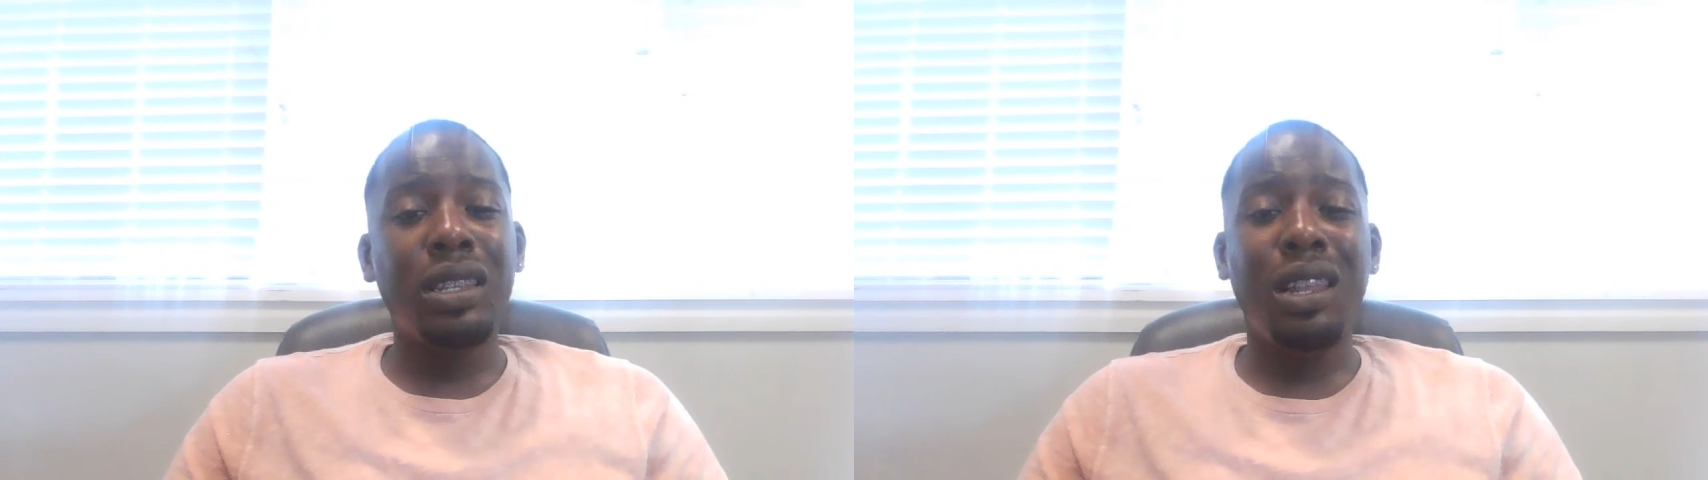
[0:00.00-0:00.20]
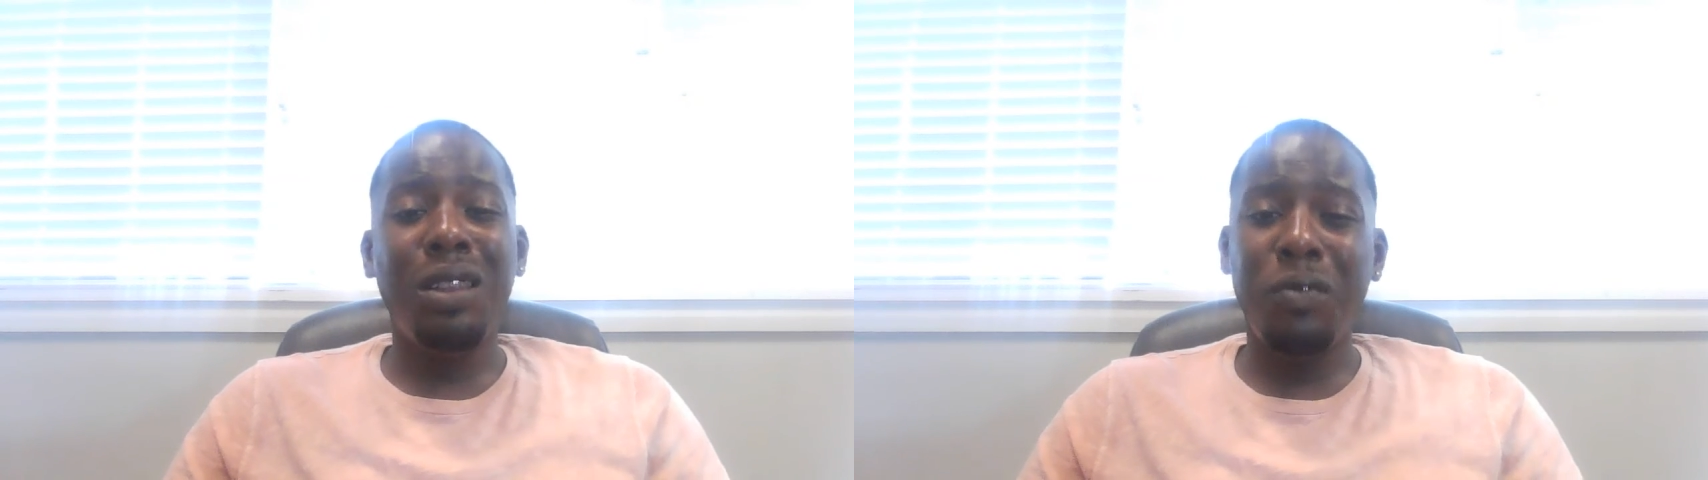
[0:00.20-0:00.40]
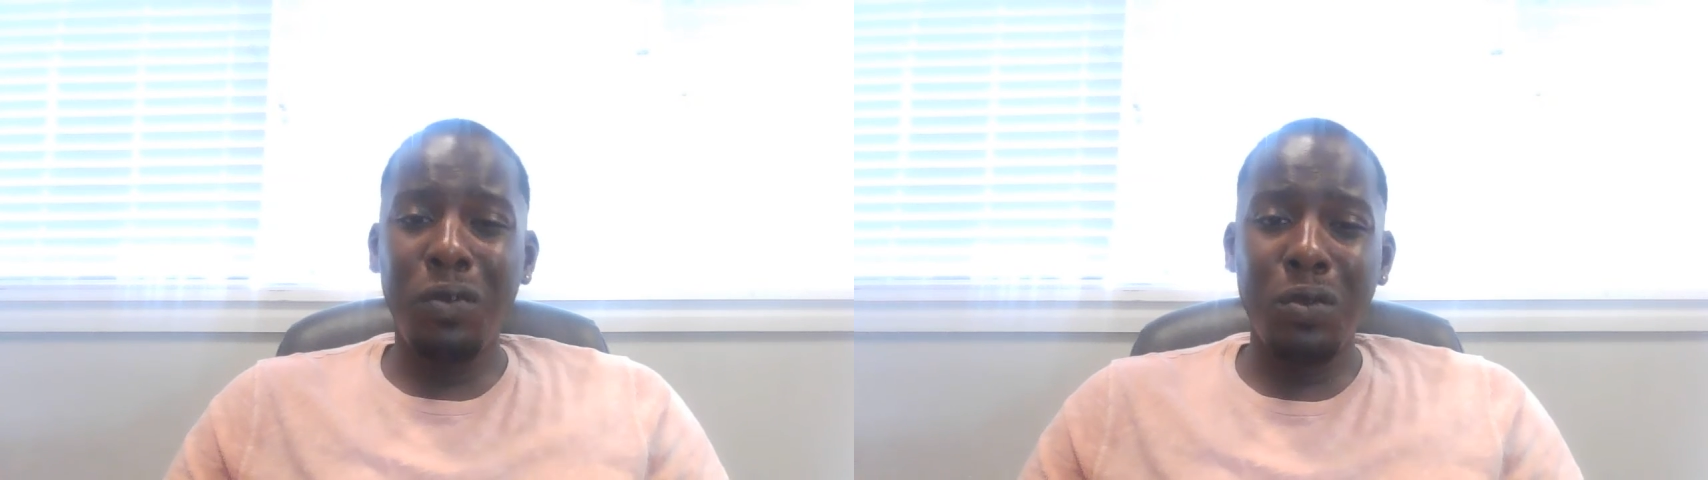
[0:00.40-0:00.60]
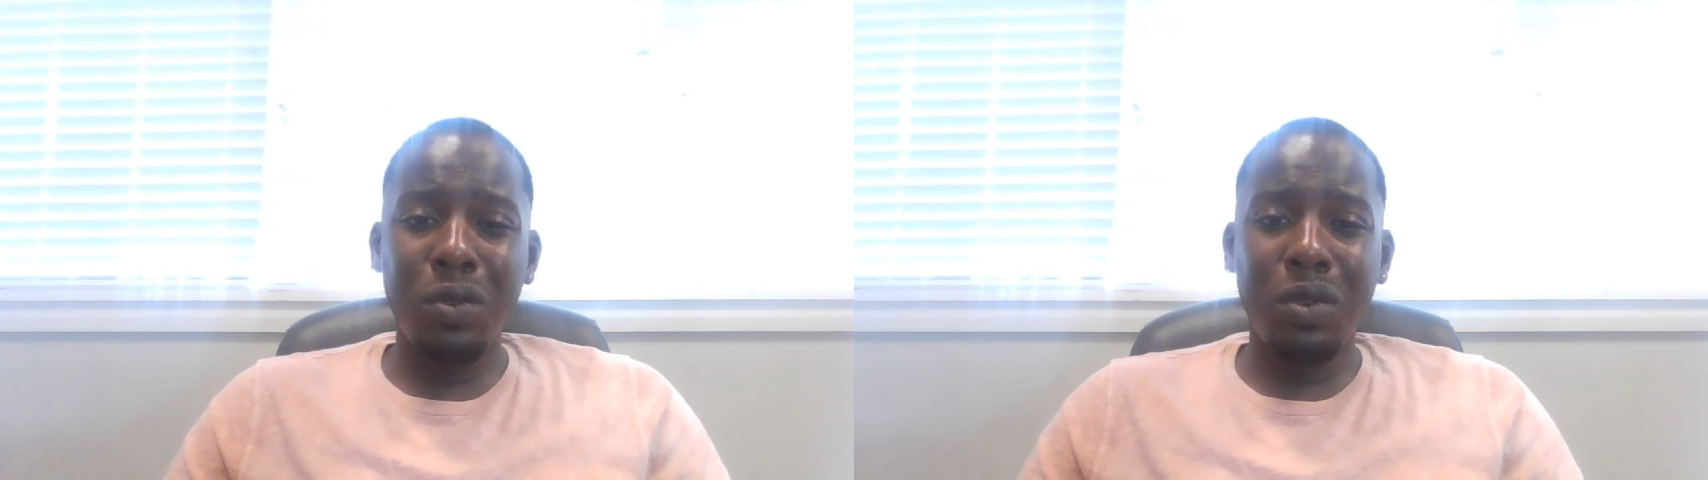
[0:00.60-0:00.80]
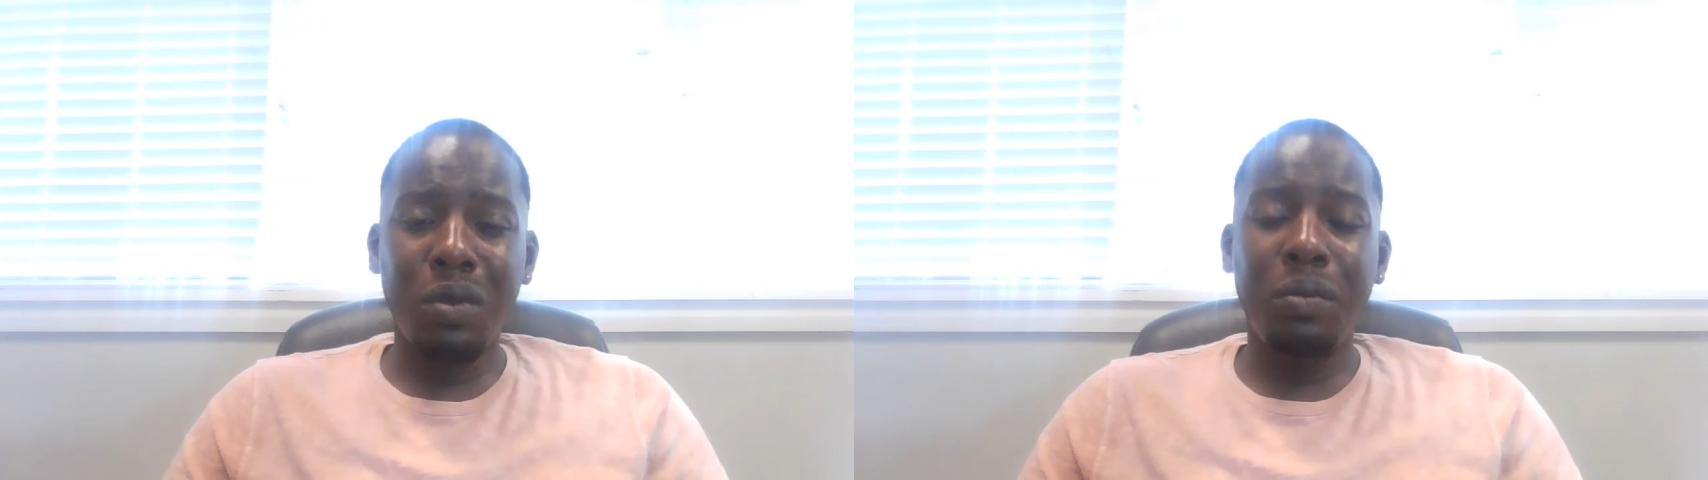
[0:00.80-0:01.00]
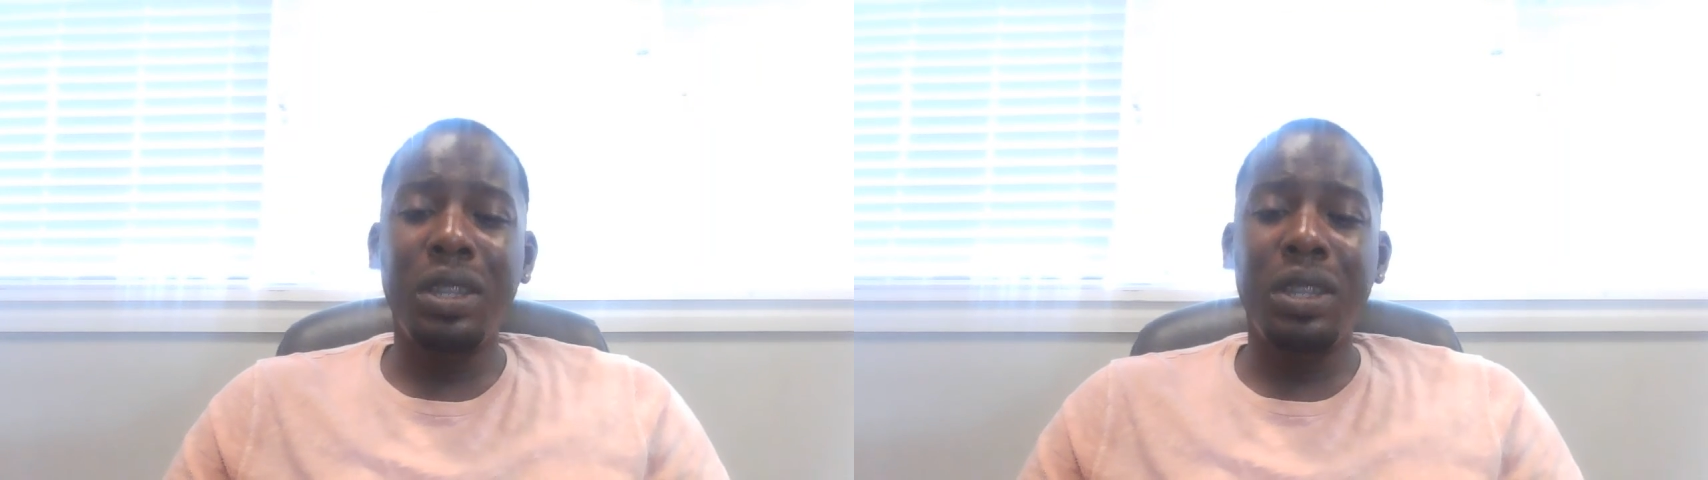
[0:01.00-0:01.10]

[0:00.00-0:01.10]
little fool,